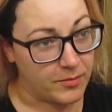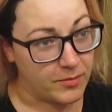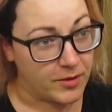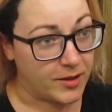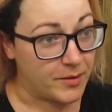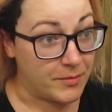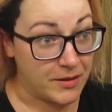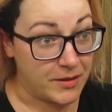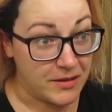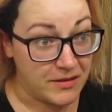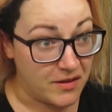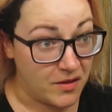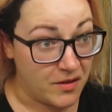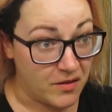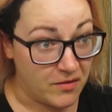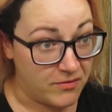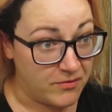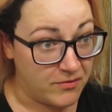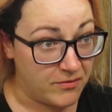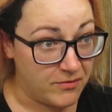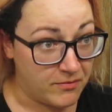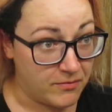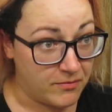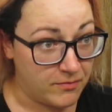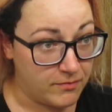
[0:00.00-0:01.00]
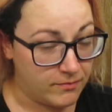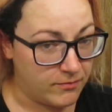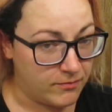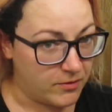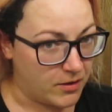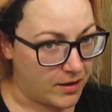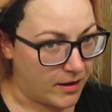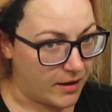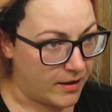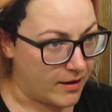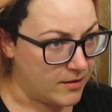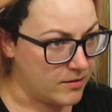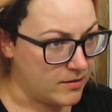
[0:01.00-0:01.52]
I blame myself for
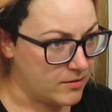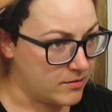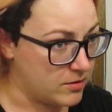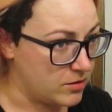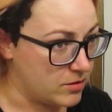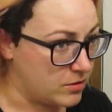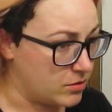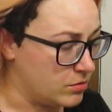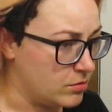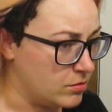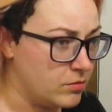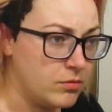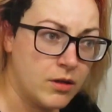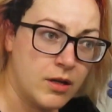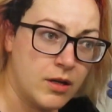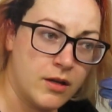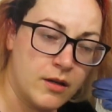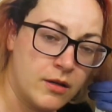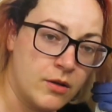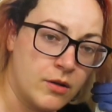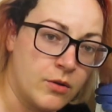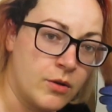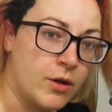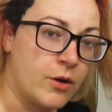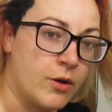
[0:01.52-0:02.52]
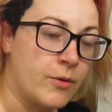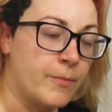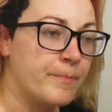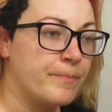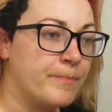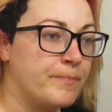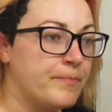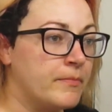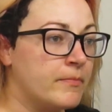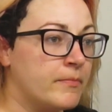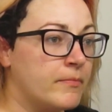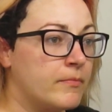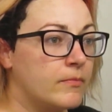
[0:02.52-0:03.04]
that too? I don't
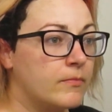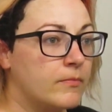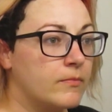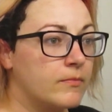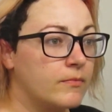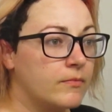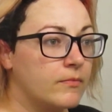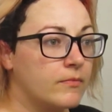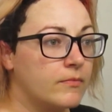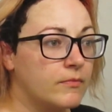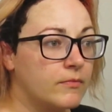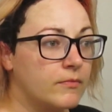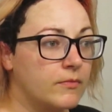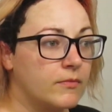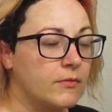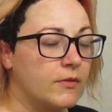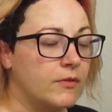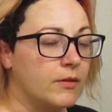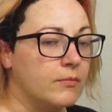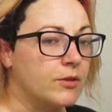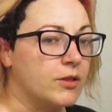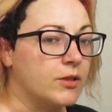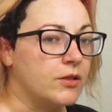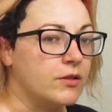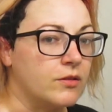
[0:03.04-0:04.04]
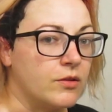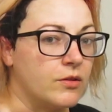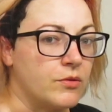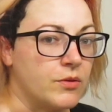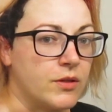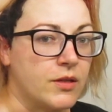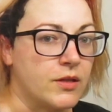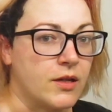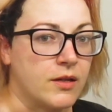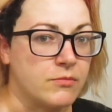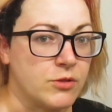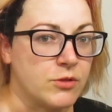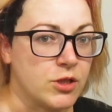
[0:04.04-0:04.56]
know. I'm going to do a
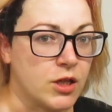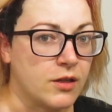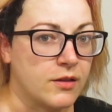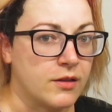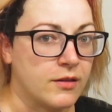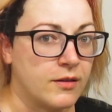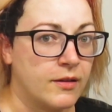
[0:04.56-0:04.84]
time check.